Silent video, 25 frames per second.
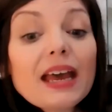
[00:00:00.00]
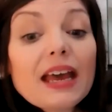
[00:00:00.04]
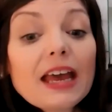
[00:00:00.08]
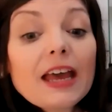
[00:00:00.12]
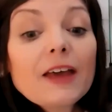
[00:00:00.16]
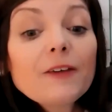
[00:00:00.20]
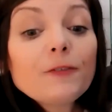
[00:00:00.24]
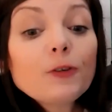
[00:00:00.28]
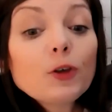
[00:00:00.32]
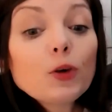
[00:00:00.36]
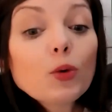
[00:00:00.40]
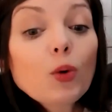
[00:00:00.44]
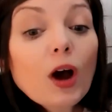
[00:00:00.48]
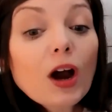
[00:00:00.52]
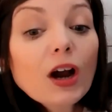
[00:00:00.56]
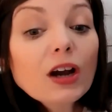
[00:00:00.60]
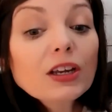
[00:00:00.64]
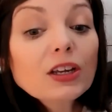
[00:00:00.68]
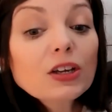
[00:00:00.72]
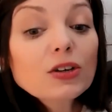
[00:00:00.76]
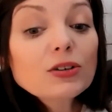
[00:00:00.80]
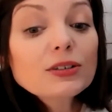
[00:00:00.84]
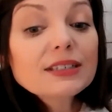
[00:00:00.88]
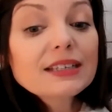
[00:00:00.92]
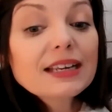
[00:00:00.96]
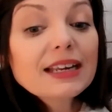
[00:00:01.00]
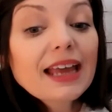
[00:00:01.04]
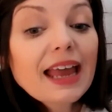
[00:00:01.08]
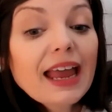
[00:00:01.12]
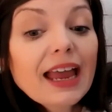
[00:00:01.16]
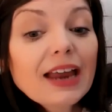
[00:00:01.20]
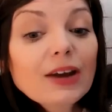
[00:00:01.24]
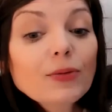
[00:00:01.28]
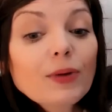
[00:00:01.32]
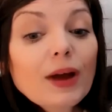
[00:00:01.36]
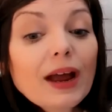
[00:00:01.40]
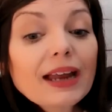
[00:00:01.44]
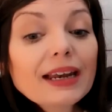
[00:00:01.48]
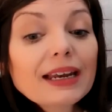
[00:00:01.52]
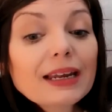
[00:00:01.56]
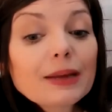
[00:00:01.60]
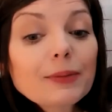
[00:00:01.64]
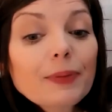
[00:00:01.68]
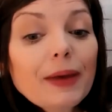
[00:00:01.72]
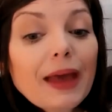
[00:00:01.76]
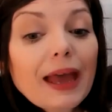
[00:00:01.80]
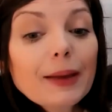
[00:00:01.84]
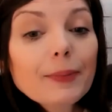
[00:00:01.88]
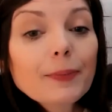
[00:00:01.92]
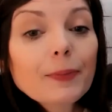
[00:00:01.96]
If you are using
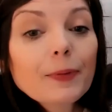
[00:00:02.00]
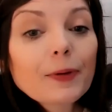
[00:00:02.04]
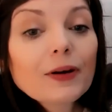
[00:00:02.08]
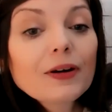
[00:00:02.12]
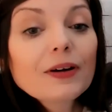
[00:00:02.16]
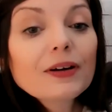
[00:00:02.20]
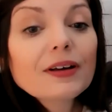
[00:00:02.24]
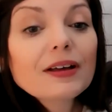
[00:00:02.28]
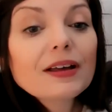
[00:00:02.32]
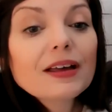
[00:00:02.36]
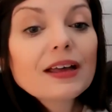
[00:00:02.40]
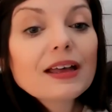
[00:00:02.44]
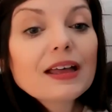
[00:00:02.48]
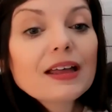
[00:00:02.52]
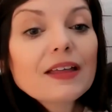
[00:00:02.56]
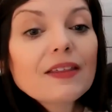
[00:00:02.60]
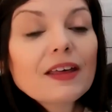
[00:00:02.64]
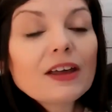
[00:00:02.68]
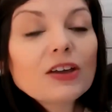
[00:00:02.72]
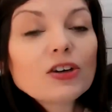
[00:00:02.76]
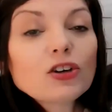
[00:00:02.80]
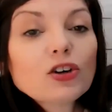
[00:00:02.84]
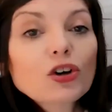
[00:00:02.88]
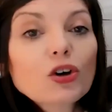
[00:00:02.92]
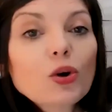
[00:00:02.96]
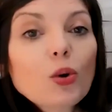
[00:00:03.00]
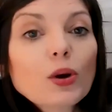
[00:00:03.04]
handwriting paper, then you're